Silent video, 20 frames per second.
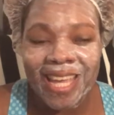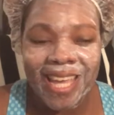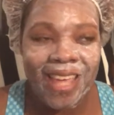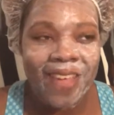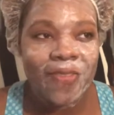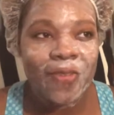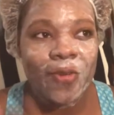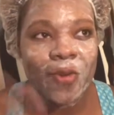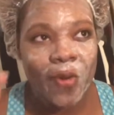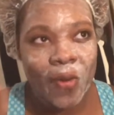
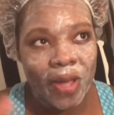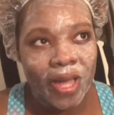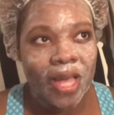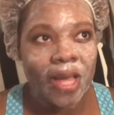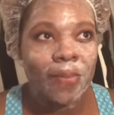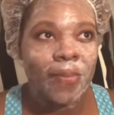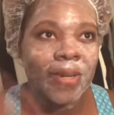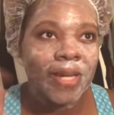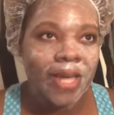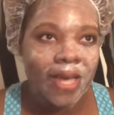if you're going
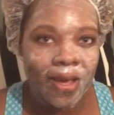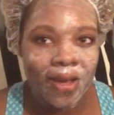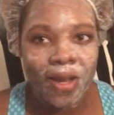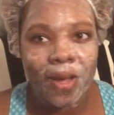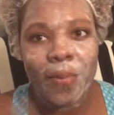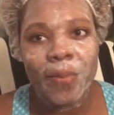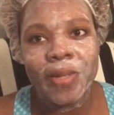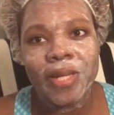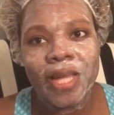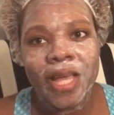up and down,
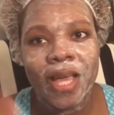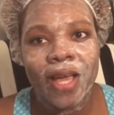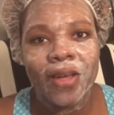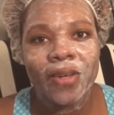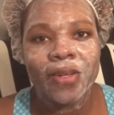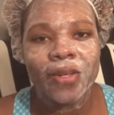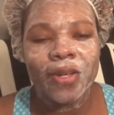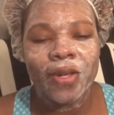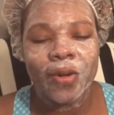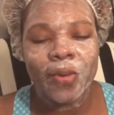up and
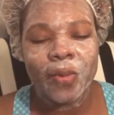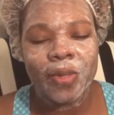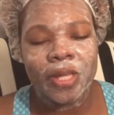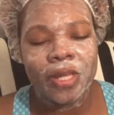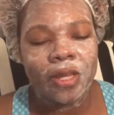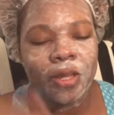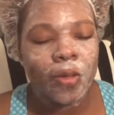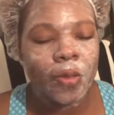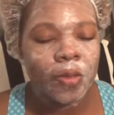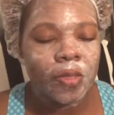down, you know, with
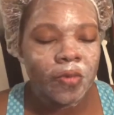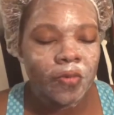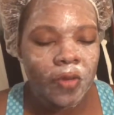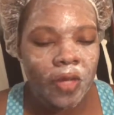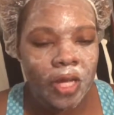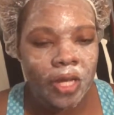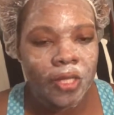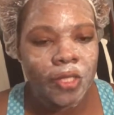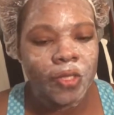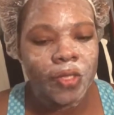loads of
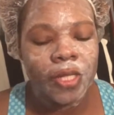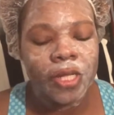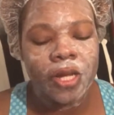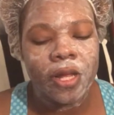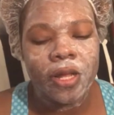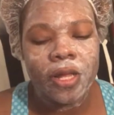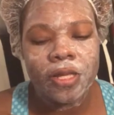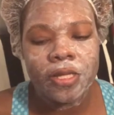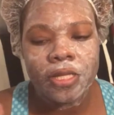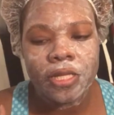laundry and
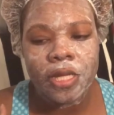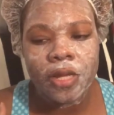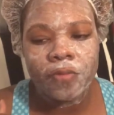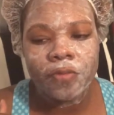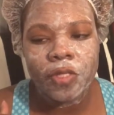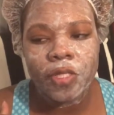all that stuff.